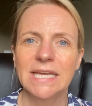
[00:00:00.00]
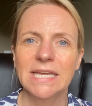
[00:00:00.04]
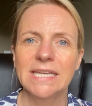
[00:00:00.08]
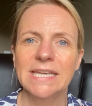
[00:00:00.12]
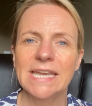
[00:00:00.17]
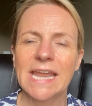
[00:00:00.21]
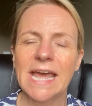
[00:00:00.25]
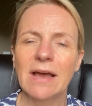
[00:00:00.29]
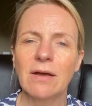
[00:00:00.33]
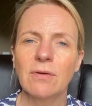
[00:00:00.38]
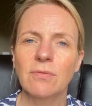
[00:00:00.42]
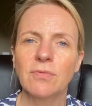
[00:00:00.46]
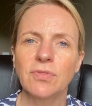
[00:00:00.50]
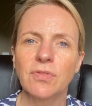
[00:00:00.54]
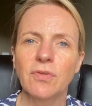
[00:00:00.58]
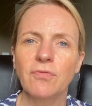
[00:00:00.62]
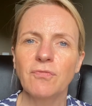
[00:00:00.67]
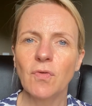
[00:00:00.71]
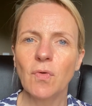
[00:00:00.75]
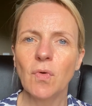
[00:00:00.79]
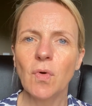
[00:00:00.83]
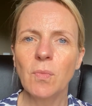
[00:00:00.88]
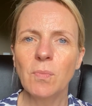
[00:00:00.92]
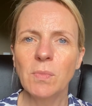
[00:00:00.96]
Now, the
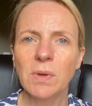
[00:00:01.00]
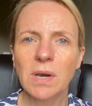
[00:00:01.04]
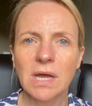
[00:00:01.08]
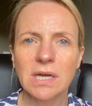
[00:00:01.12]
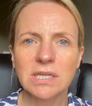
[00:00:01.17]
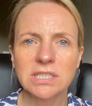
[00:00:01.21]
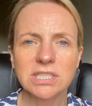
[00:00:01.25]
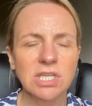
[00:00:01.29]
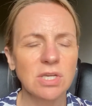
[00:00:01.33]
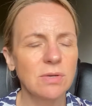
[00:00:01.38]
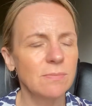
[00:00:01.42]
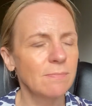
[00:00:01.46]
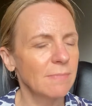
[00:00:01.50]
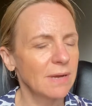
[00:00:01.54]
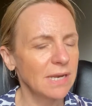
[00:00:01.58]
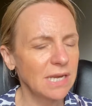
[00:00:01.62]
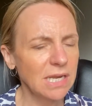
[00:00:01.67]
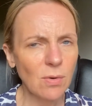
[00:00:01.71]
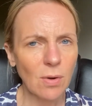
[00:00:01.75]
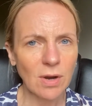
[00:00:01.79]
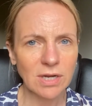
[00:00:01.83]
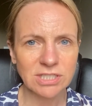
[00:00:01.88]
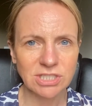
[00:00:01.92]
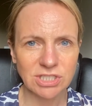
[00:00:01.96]
form will ask you many
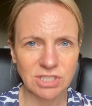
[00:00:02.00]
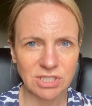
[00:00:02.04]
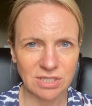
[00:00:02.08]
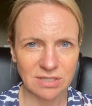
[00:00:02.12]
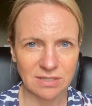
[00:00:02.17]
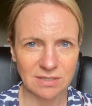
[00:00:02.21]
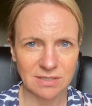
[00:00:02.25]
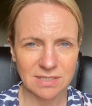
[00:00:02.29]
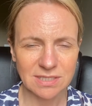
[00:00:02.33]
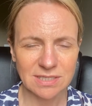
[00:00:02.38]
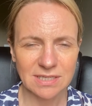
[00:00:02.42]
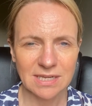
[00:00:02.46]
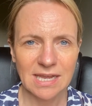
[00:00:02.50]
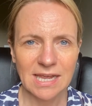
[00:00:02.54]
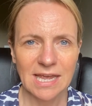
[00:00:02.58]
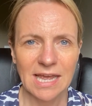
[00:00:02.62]
questions,